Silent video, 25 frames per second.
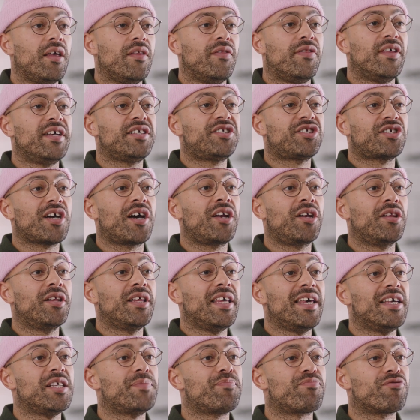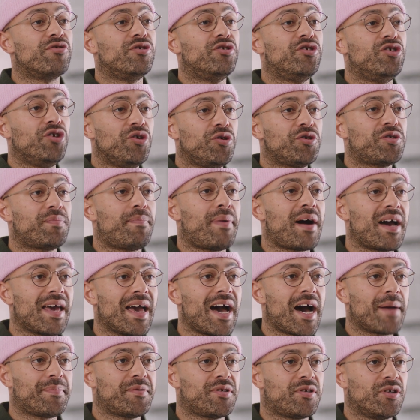This channel is produced by
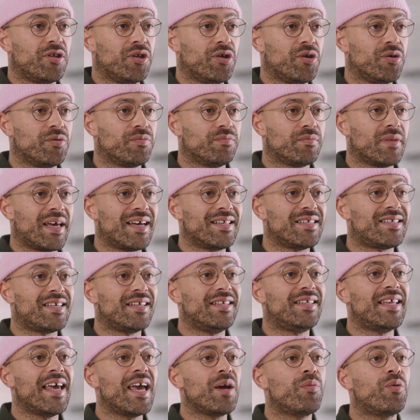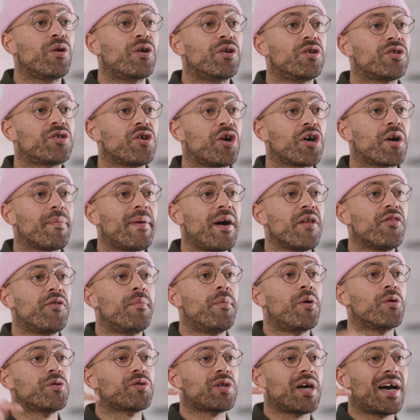Absolut, and today we're going to talk about the
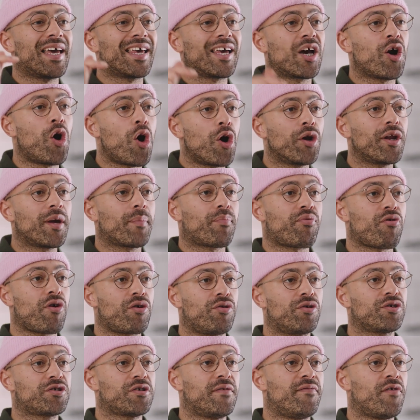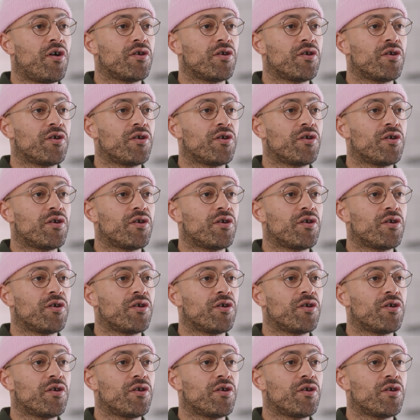most iconic product of